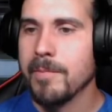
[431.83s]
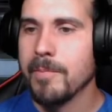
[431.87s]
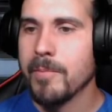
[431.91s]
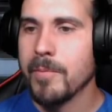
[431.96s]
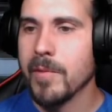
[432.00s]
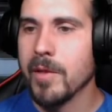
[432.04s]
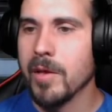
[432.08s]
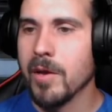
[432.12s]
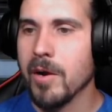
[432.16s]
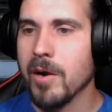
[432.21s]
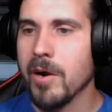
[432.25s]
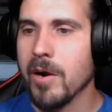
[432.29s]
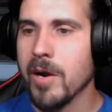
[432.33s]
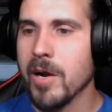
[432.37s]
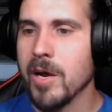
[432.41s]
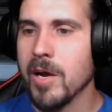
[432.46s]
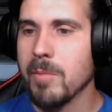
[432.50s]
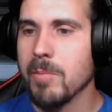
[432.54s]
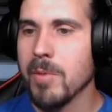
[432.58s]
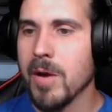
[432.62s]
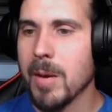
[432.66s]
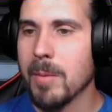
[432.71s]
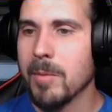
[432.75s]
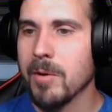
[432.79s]
Alright,
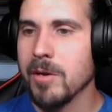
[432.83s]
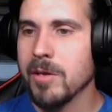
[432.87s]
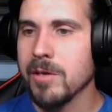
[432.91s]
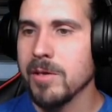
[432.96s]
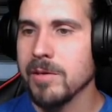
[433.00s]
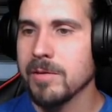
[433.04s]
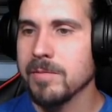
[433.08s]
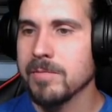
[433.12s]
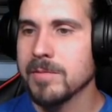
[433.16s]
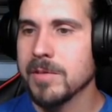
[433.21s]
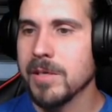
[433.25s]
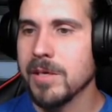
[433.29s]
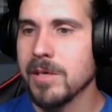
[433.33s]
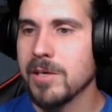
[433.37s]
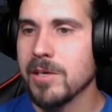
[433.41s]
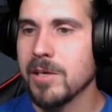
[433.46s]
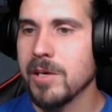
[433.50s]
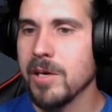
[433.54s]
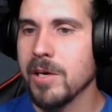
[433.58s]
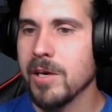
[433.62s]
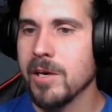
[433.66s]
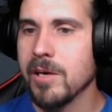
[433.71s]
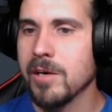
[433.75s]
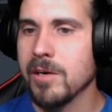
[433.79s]
bye buddy. Take
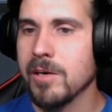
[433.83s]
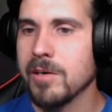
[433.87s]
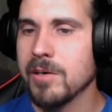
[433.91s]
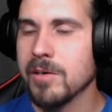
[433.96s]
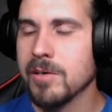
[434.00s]
care.